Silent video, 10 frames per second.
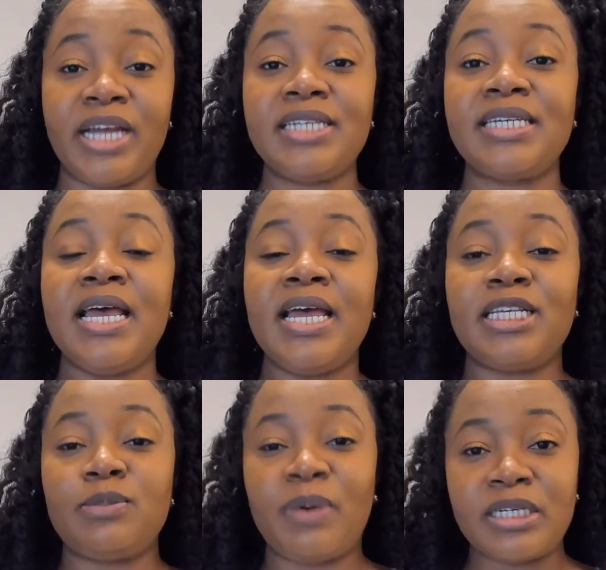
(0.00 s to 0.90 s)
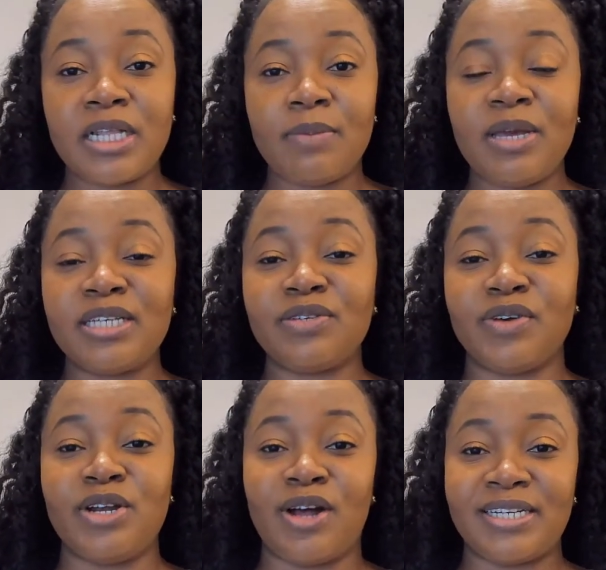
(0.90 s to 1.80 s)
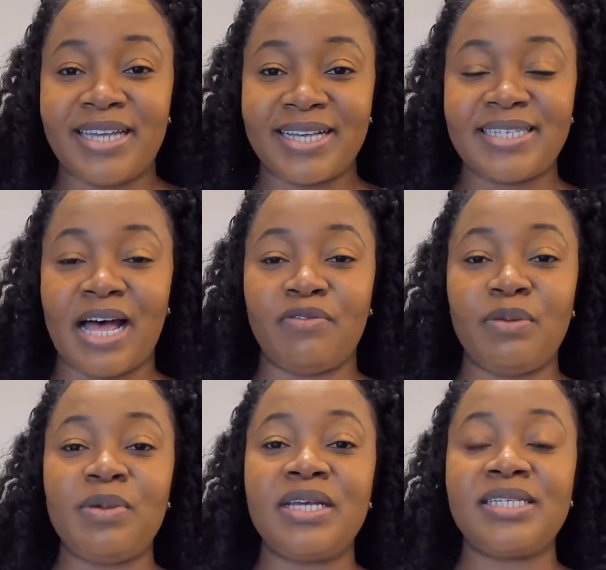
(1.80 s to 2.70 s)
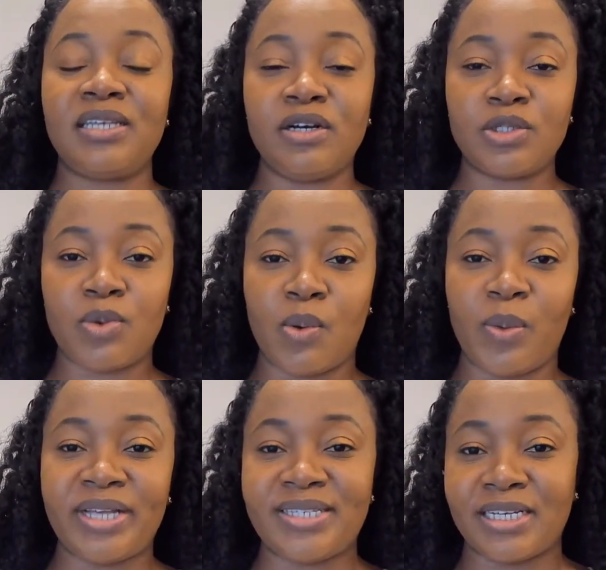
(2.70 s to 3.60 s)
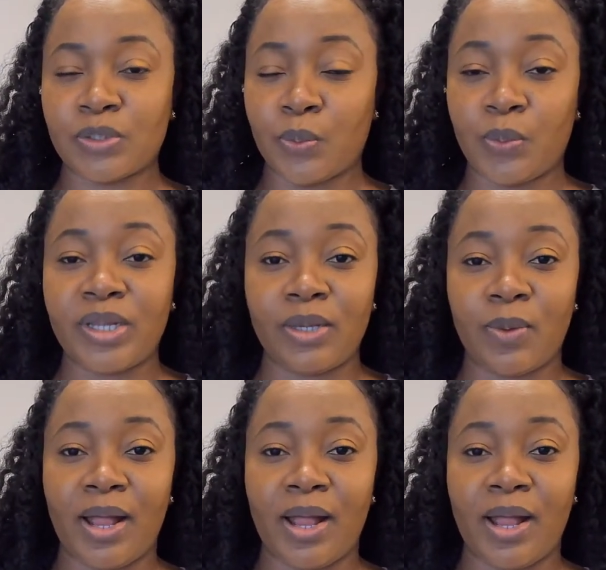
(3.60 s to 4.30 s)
Especially because if you're not tech savvy, because here's what Wix does really well.